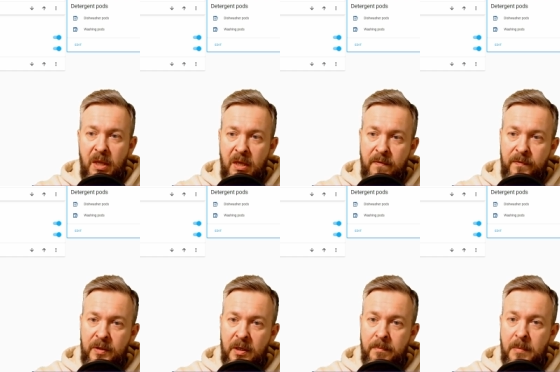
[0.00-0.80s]
if
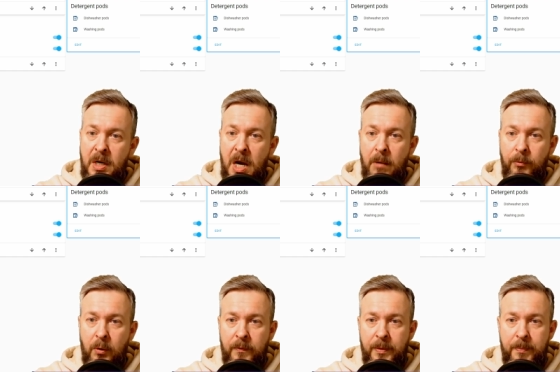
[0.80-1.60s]
the count
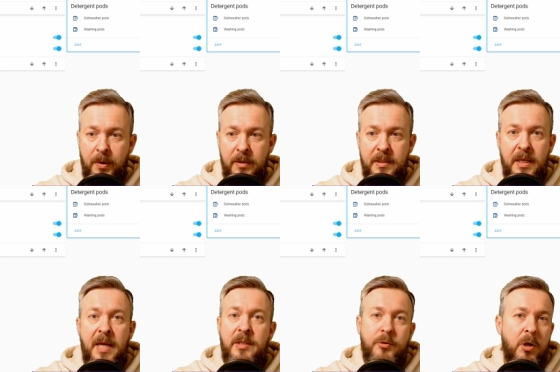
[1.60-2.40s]
of the pods
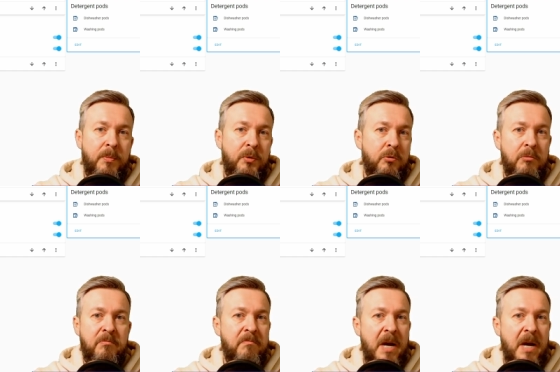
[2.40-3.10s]
has dropped to,